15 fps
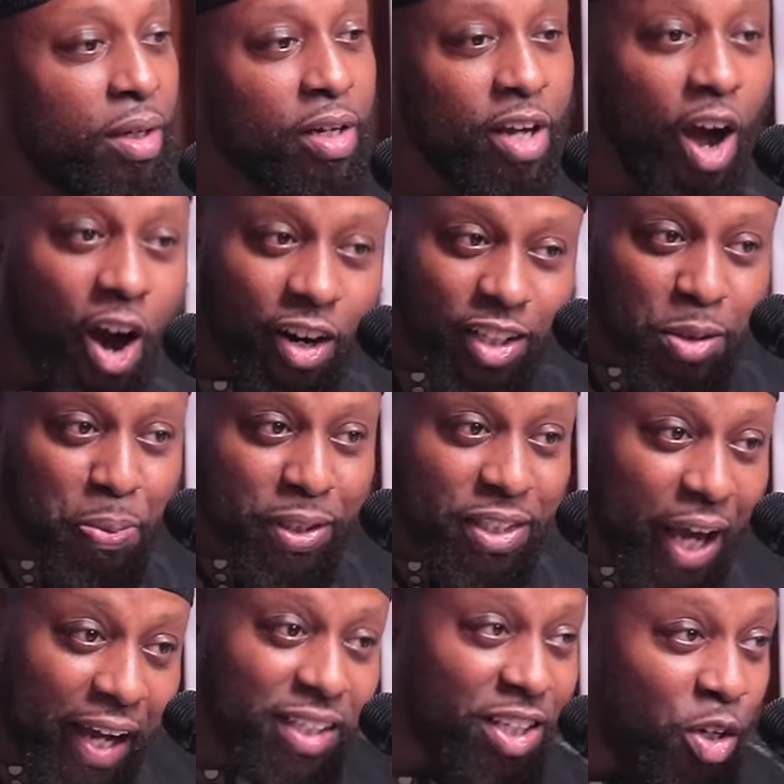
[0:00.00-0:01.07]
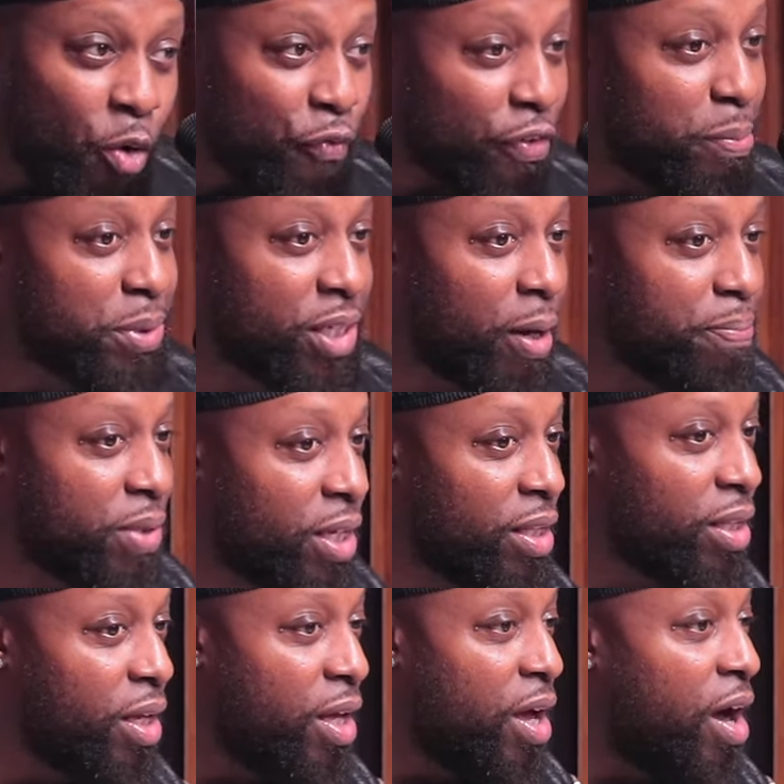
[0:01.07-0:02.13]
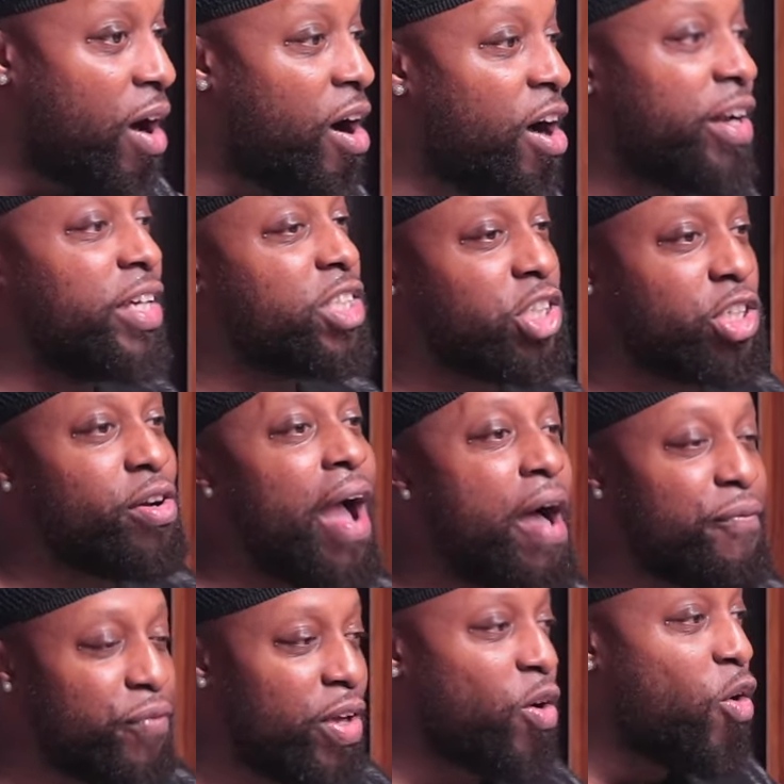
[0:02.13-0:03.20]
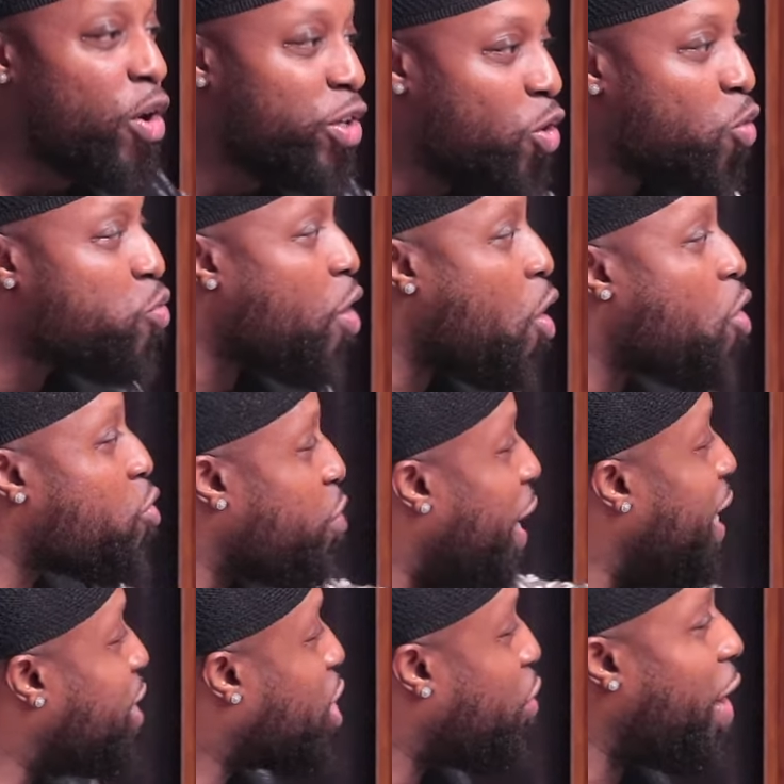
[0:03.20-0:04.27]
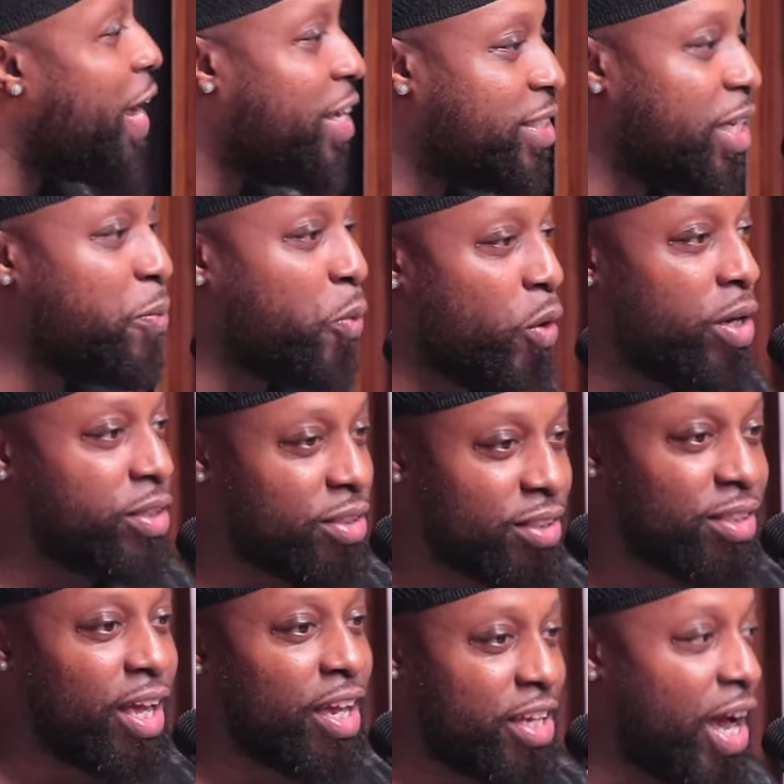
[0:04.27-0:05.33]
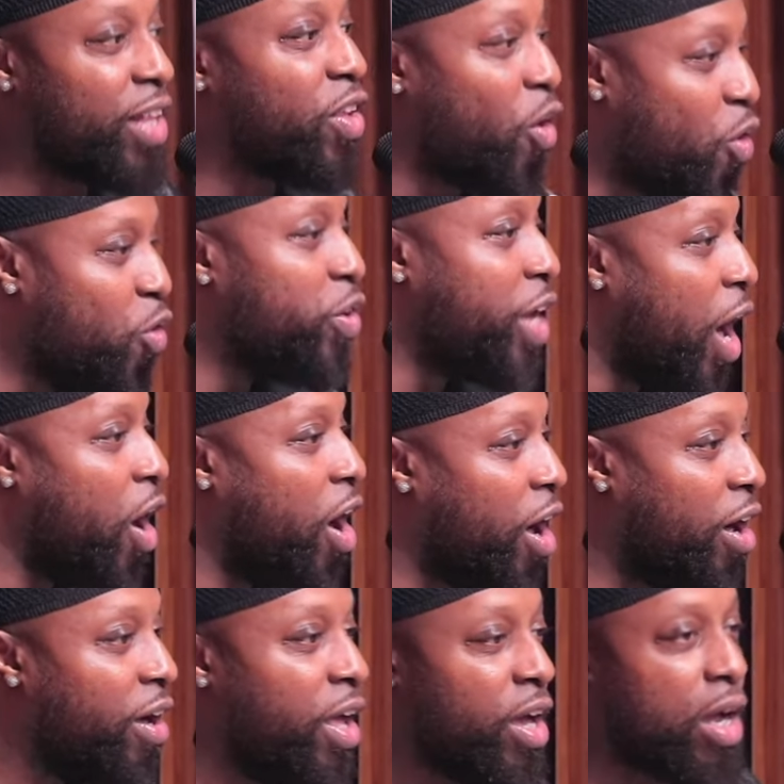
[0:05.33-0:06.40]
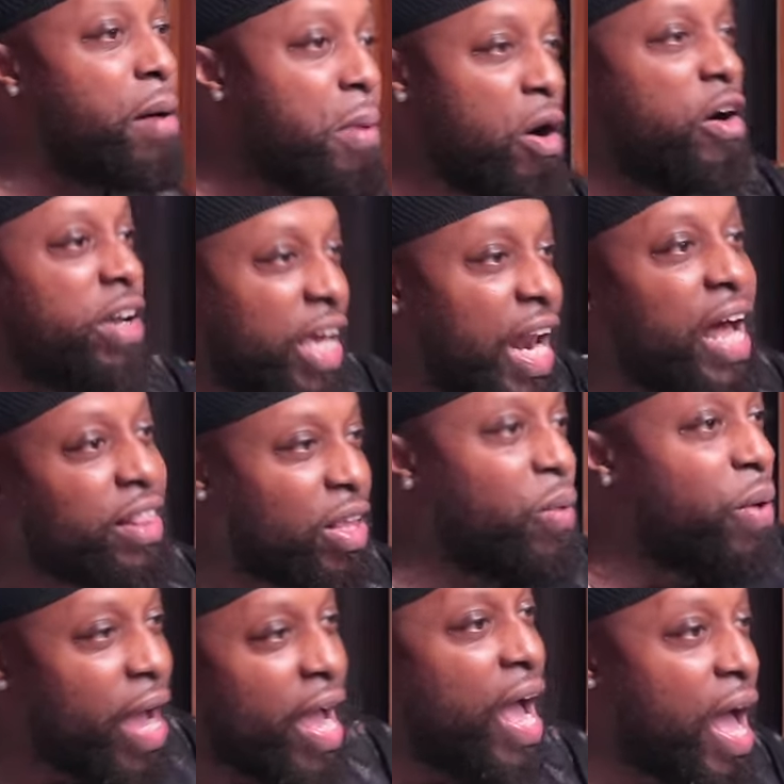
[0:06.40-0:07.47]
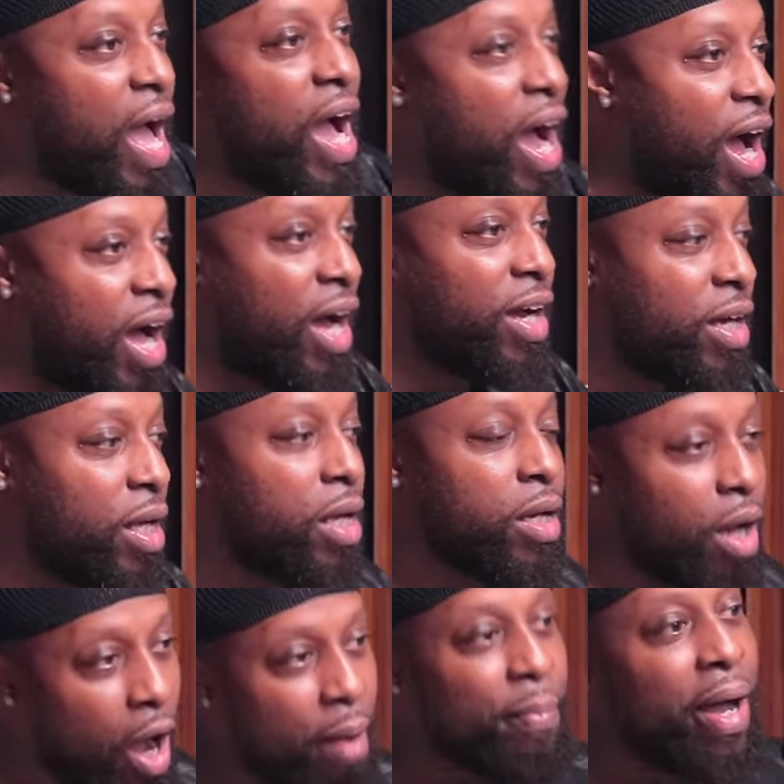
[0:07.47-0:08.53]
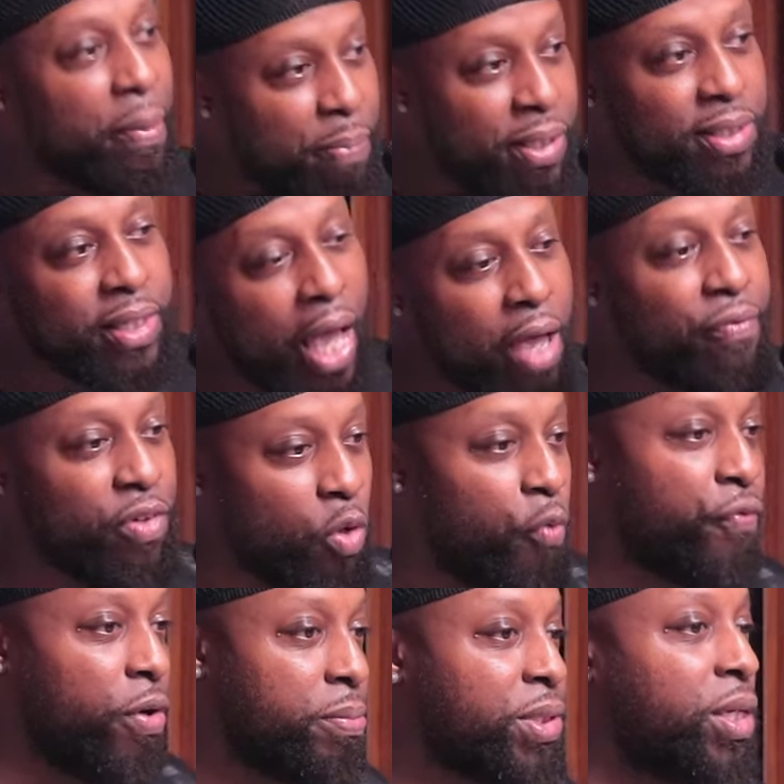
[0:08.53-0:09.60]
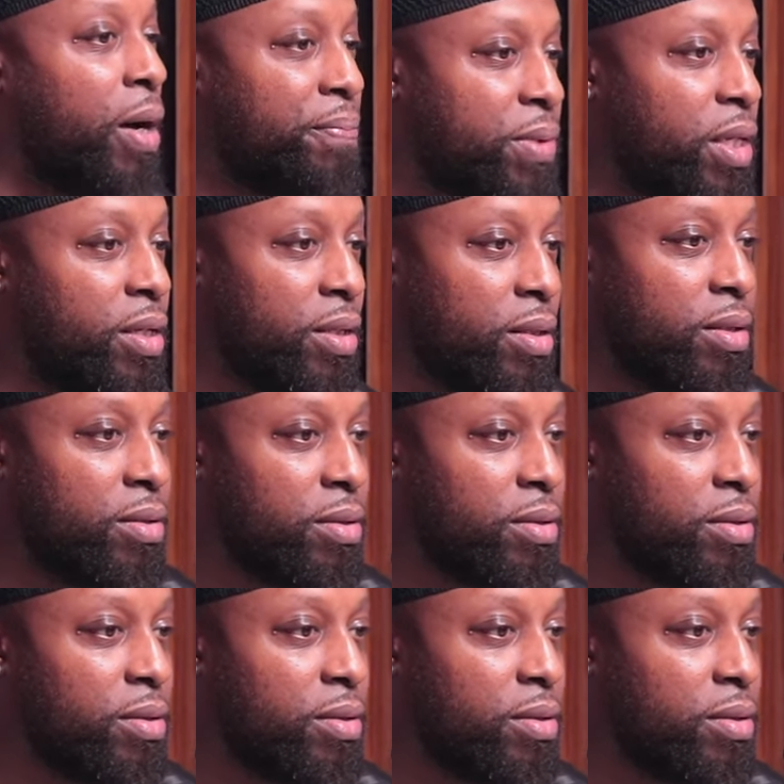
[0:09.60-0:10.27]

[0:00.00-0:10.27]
God is protecting you from something. Oh, this traffic, or oh, you road rage crazy ones. Y'all know who y'all are. Come on, get out the way. Ah! God might be saving you from something.